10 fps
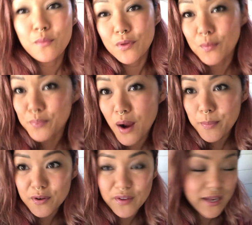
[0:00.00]
with a
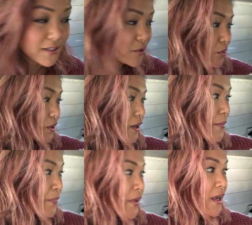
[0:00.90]
proper van tour,
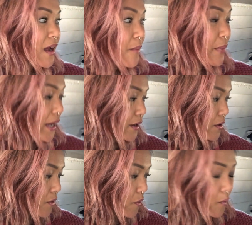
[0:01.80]
but
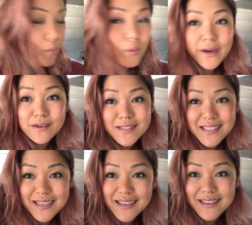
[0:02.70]
what you're
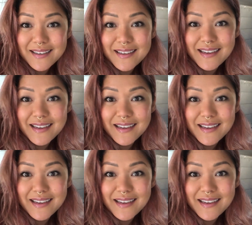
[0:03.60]
seeing